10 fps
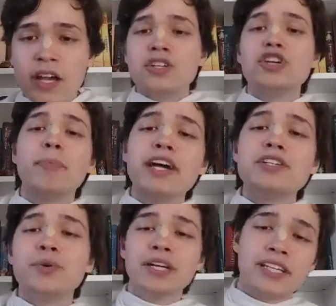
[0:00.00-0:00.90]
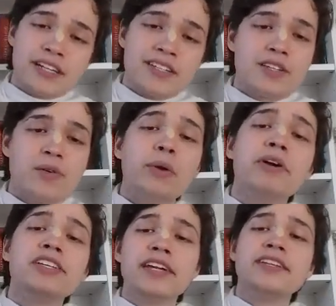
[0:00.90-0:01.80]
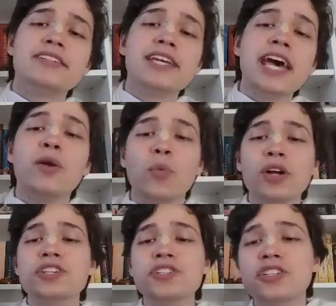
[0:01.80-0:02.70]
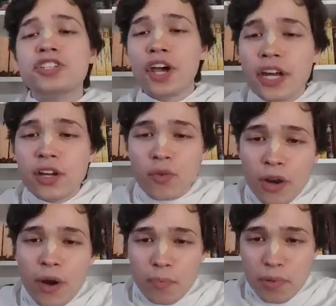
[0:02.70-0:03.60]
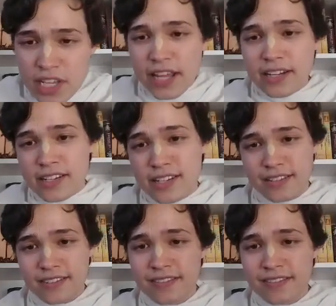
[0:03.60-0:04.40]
So by doing this, we must understand, what does the churning rod represent?